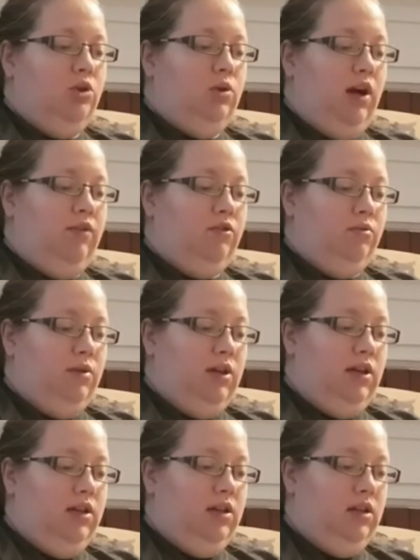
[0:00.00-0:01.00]
you have to
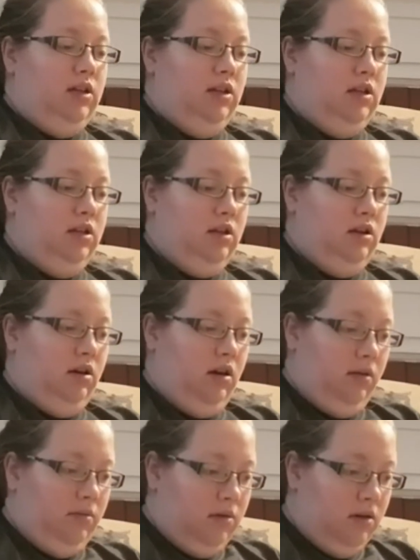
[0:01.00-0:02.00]
read
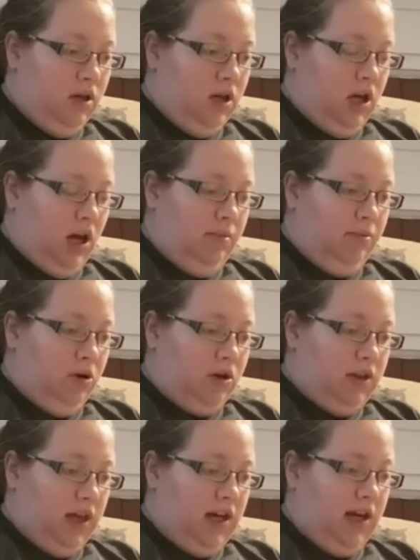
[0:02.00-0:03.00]
a
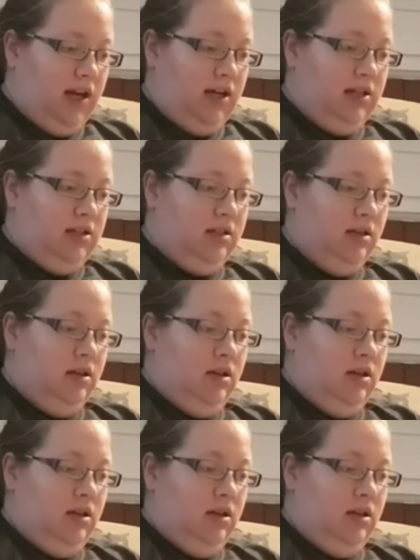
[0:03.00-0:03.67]
book that has